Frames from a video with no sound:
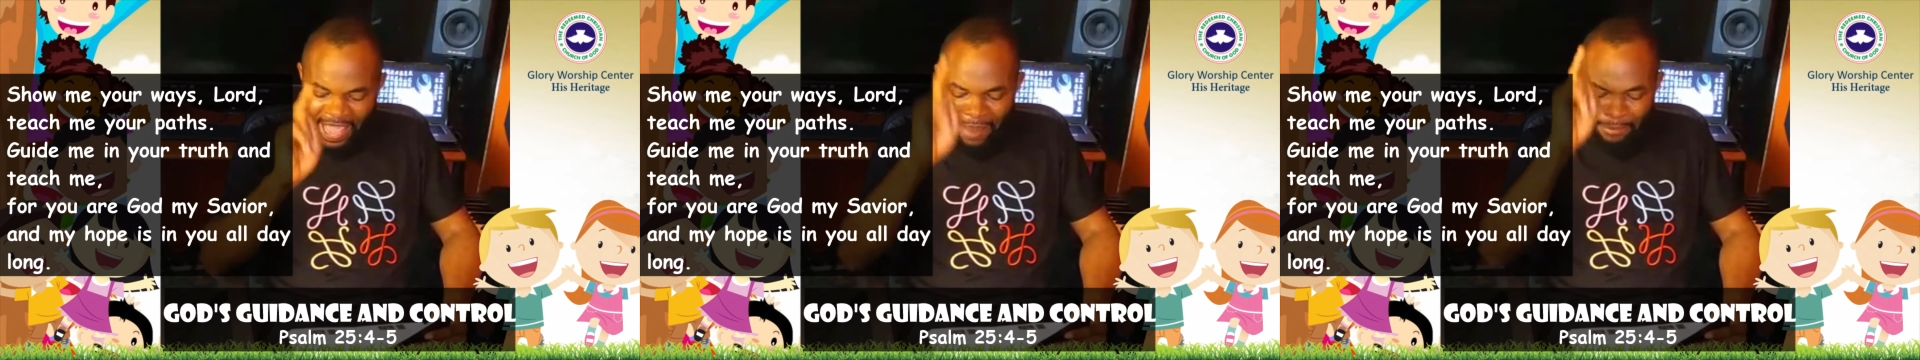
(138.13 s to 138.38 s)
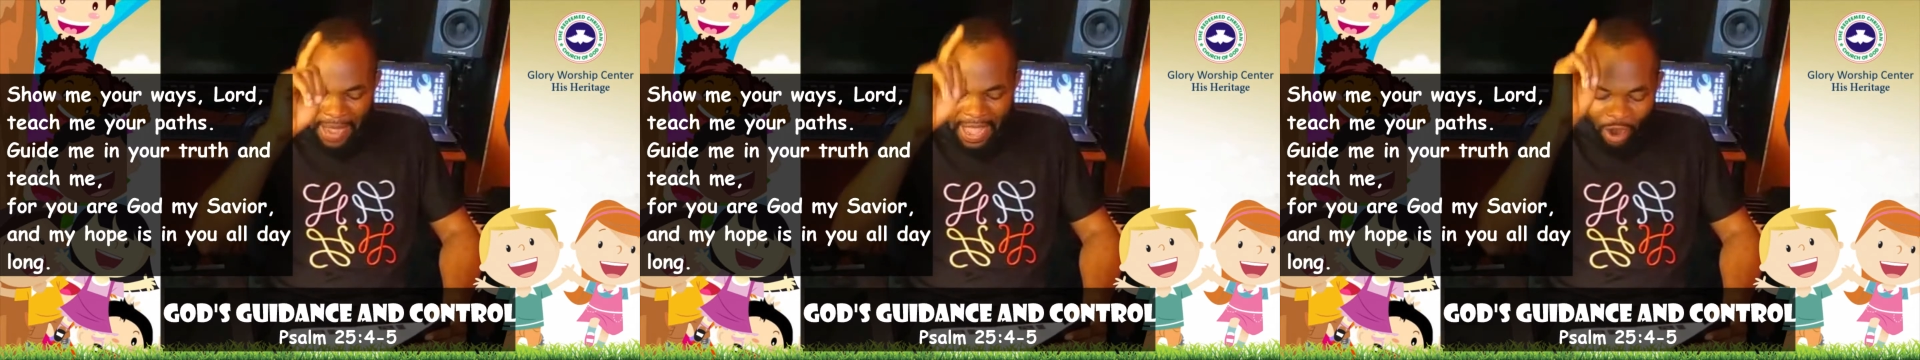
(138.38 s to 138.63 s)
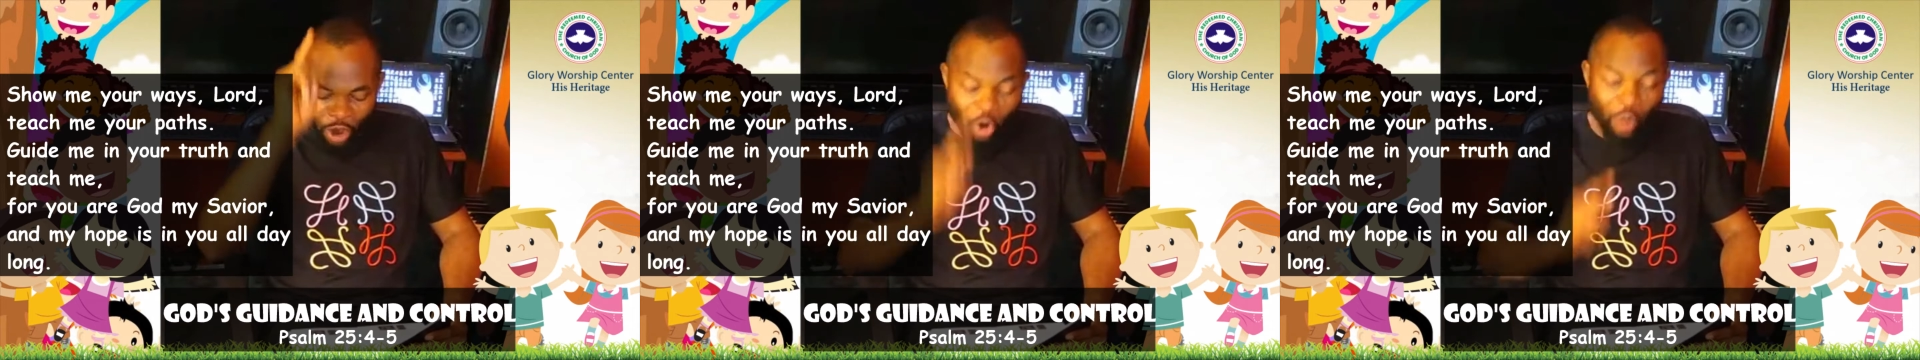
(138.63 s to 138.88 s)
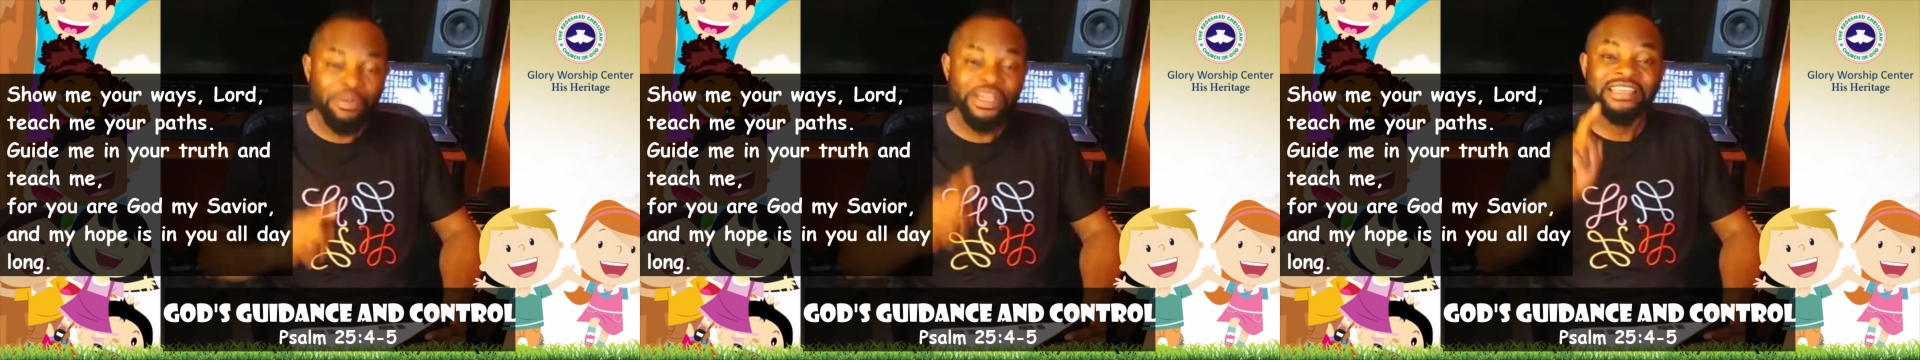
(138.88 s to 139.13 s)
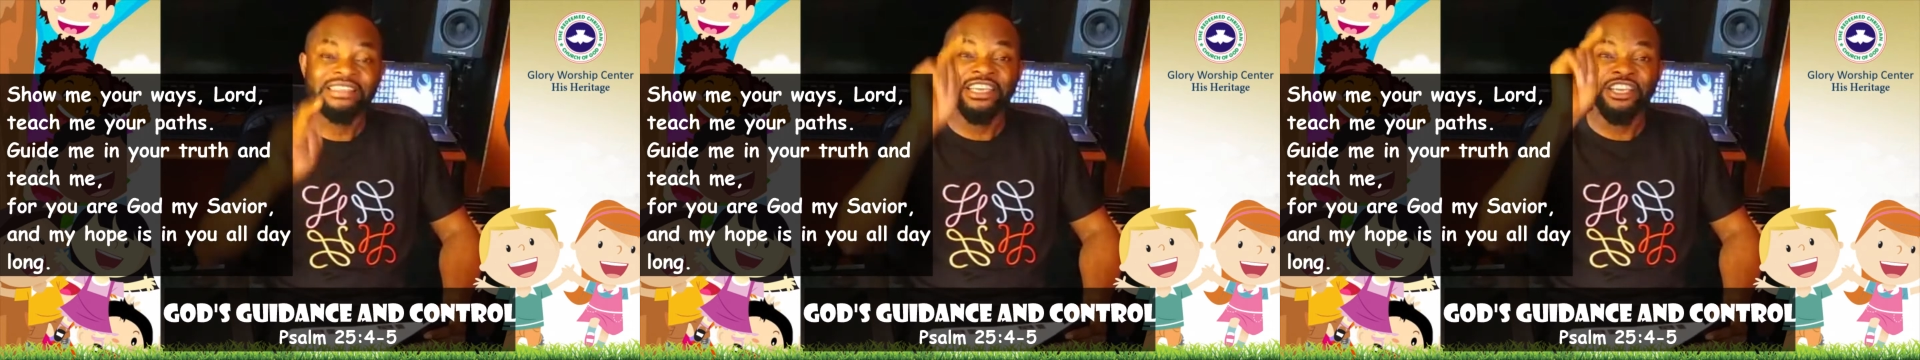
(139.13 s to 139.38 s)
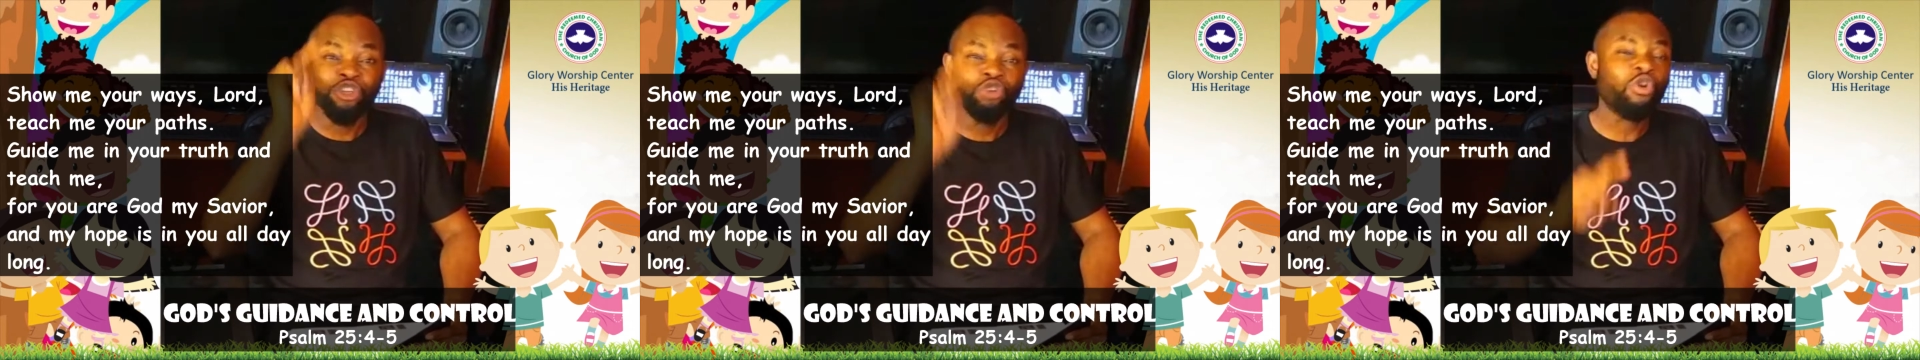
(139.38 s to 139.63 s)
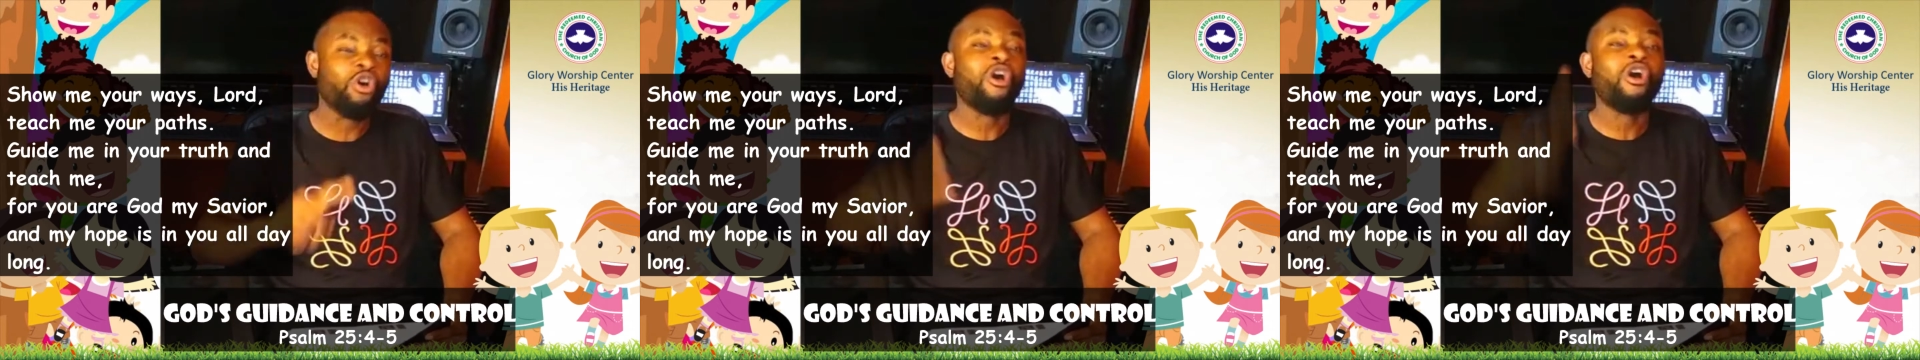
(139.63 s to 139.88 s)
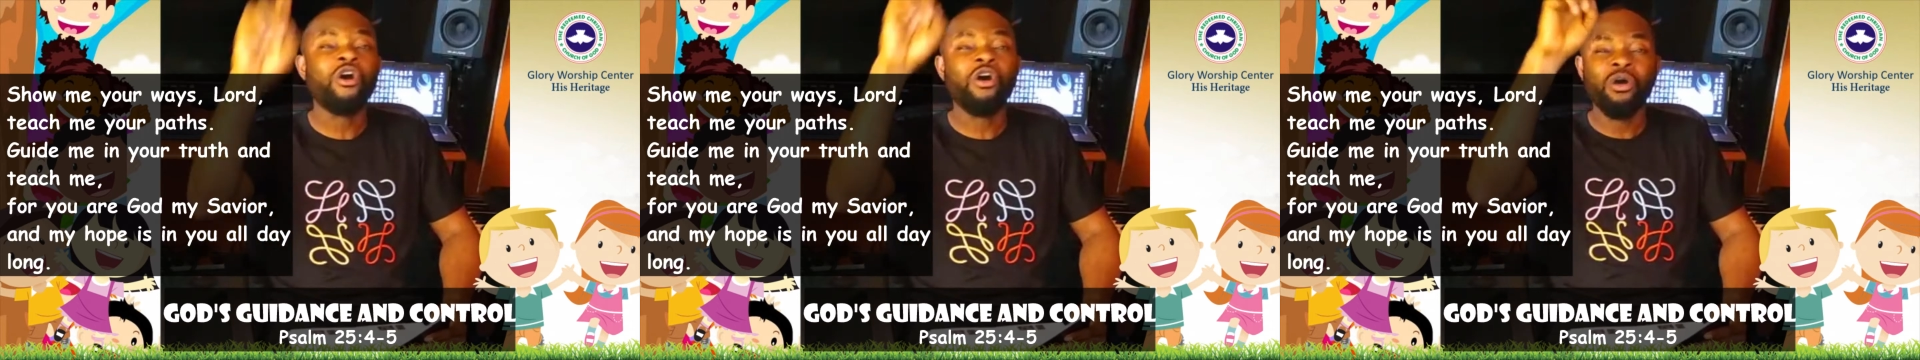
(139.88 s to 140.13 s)
And my hope is in you
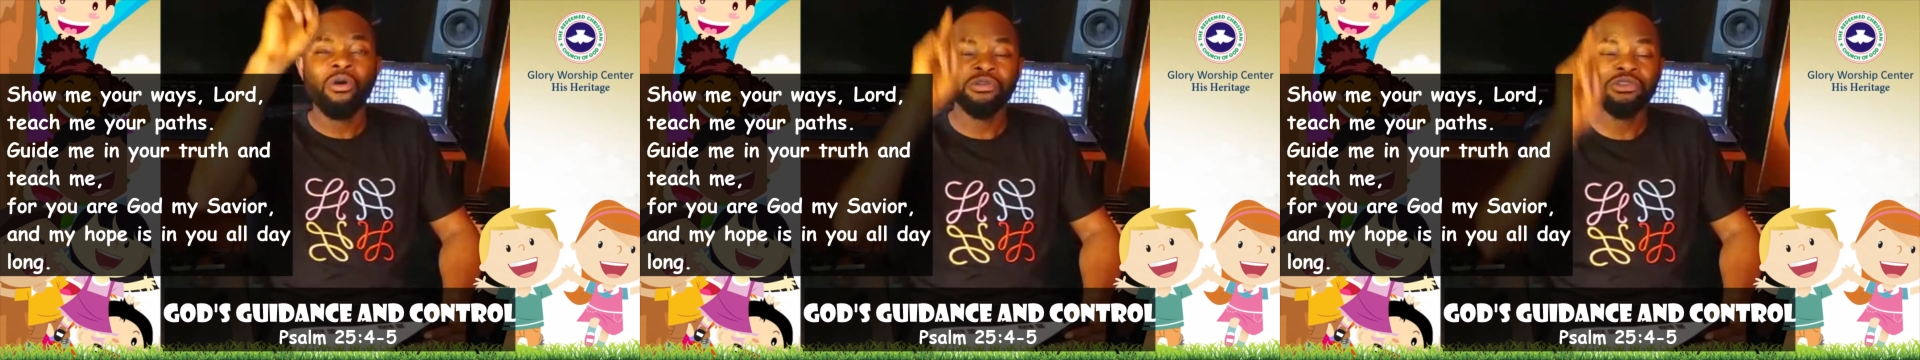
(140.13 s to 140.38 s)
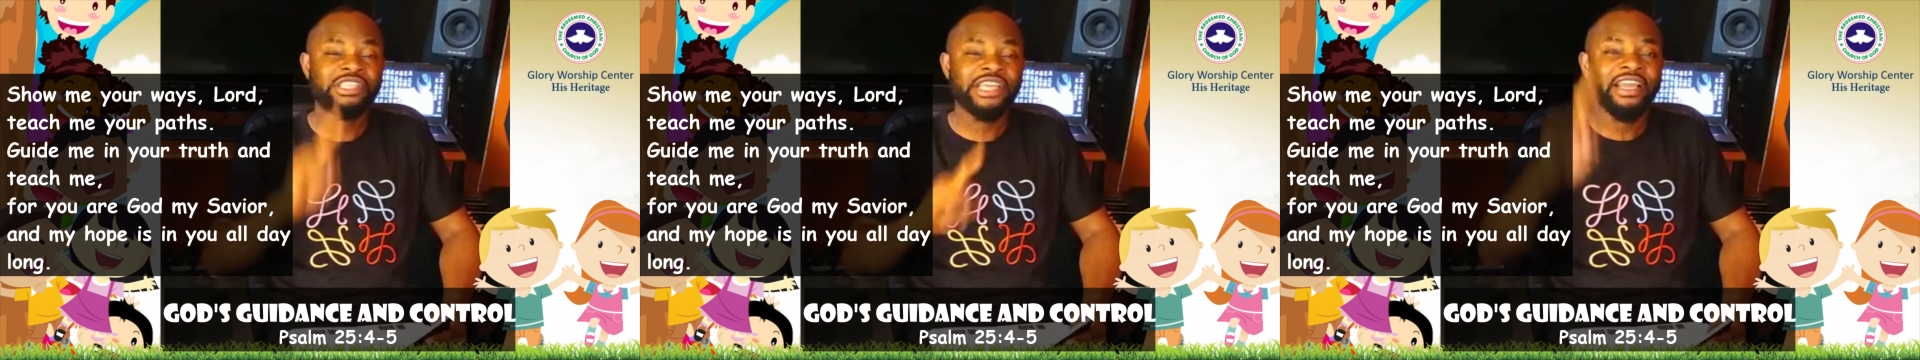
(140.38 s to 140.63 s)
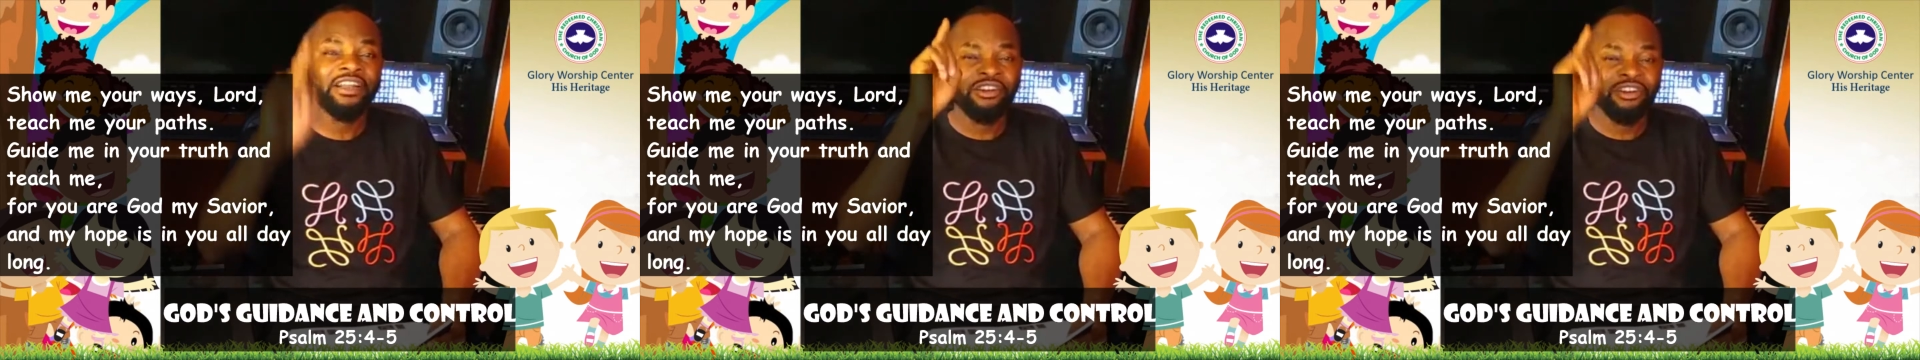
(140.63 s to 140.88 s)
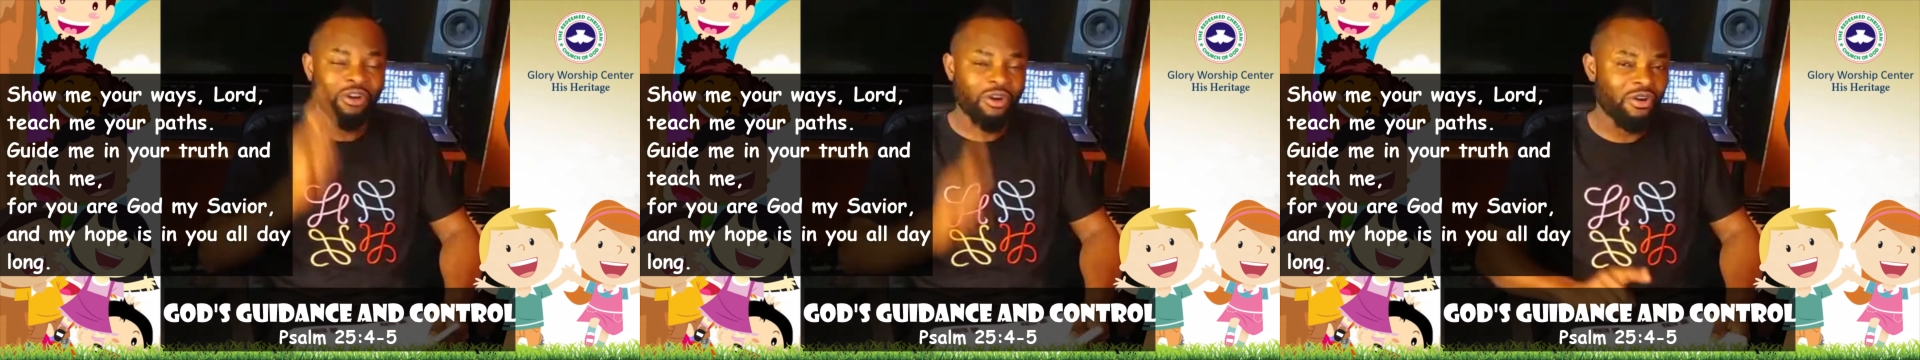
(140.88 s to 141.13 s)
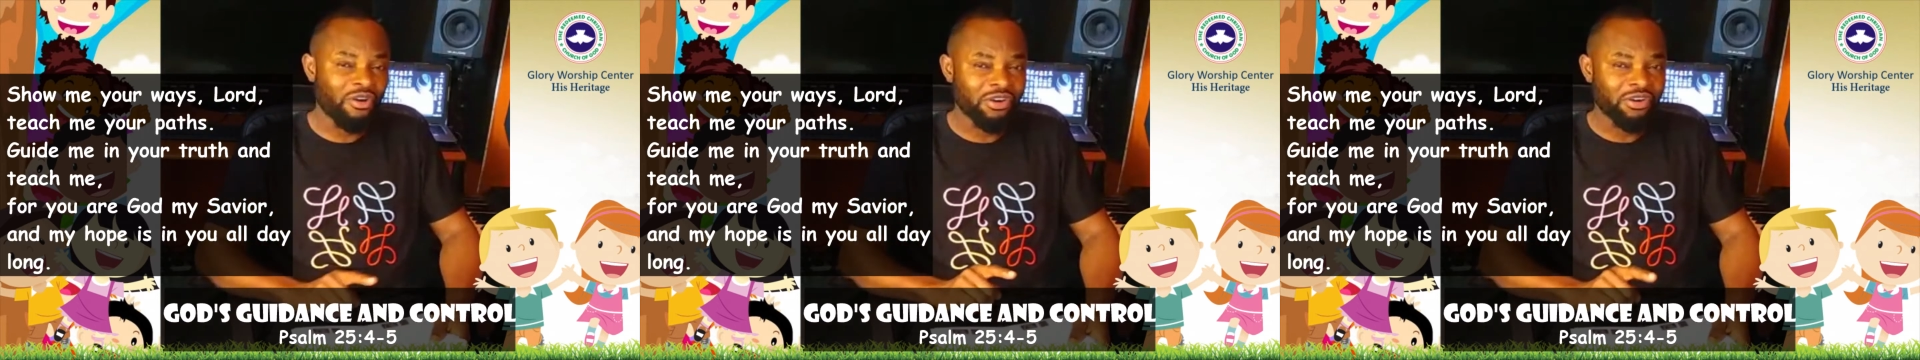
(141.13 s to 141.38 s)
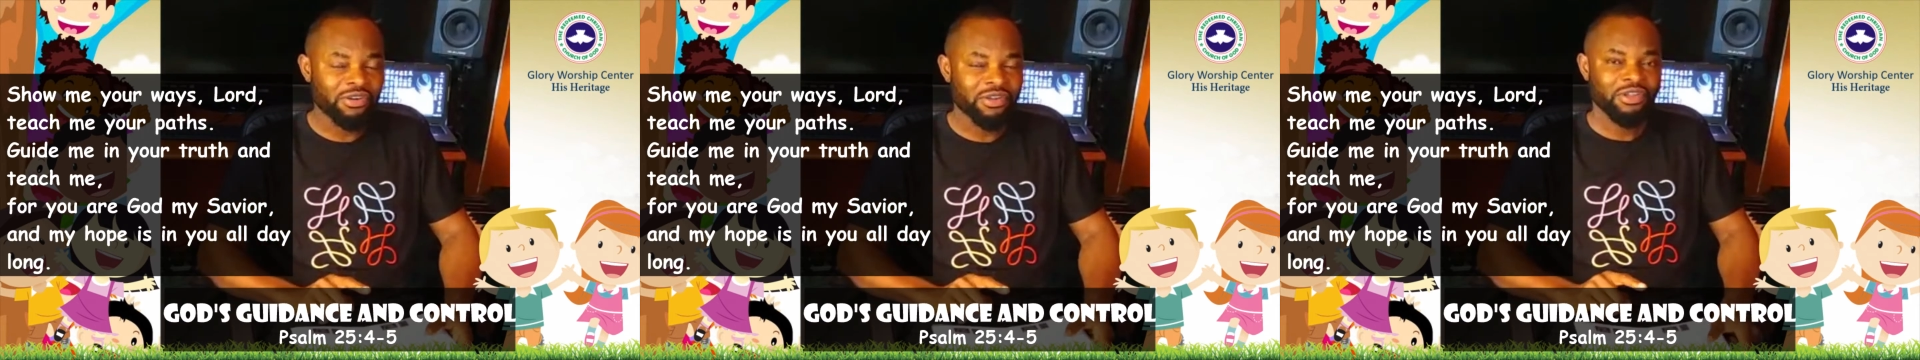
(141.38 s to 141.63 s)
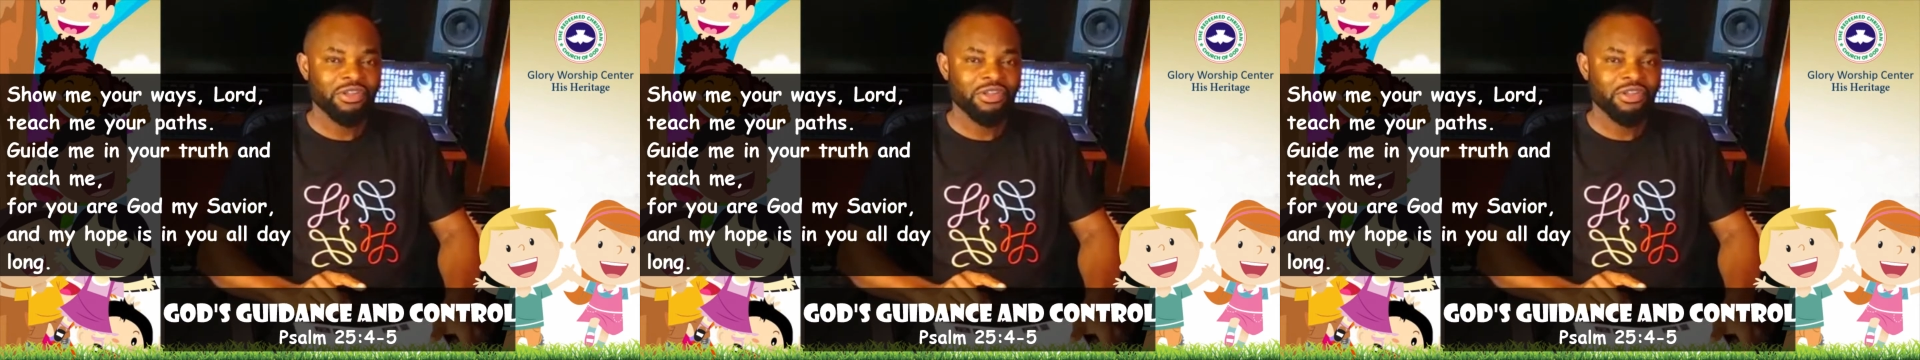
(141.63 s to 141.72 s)
all day long.